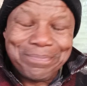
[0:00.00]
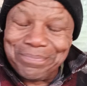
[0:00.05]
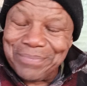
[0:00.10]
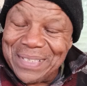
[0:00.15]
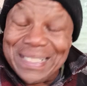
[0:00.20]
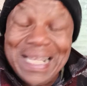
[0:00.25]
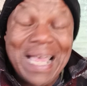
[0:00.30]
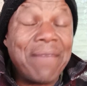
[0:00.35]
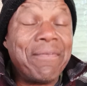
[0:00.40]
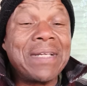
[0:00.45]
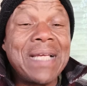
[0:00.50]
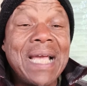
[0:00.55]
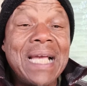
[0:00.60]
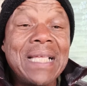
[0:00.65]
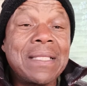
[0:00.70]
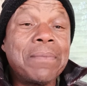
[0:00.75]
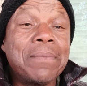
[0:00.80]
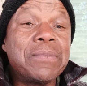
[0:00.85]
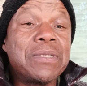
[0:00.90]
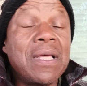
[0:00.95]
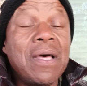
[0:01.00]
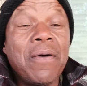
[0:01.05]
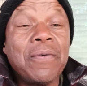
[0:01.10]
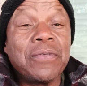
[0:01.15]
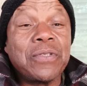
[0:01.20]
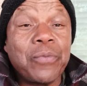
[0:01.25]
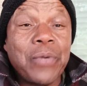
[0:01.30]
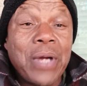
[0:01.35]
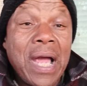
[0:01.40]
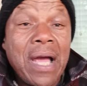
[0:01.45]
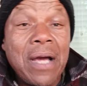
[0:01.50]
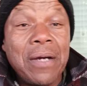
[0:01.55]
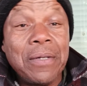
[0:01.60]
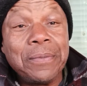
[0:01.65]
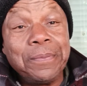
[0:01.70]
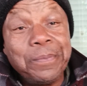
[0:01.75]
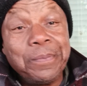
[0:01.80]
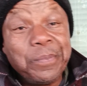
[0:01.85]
navigate themselves around